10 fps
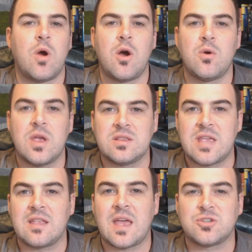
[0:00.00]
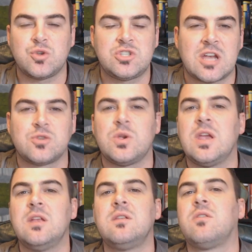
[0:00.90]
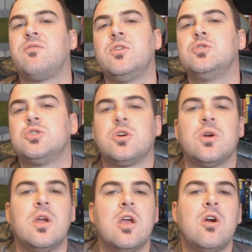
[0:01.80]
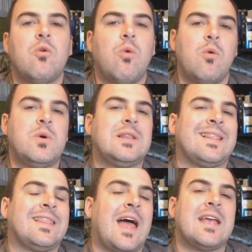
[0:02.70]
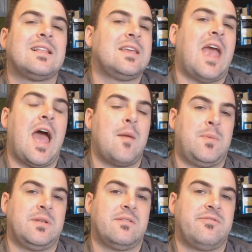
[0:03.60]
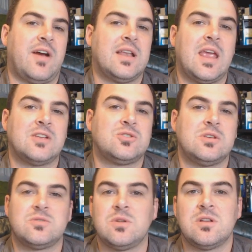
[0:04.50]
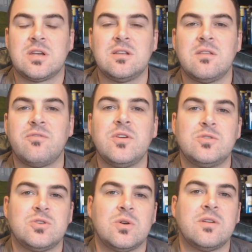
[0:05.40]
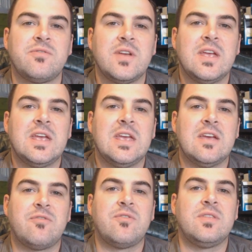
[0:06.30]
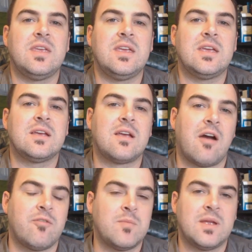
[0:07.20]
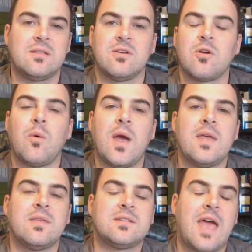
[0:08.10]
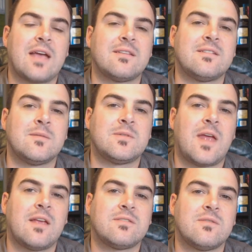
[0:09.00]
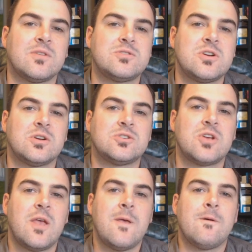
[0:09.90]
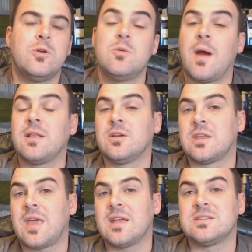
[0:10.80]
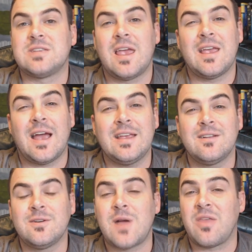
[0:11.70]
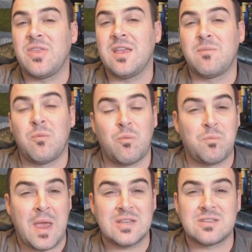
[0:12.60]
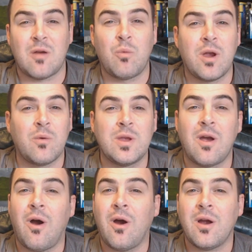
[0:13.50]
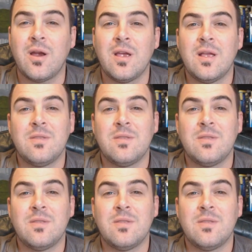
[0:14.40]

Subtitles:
quo, take that trajectory into the future, what would likely happen financially as we look into the future if the government took away the tax exempt status of the church? Well, you might look at that and say, I think based on where we are,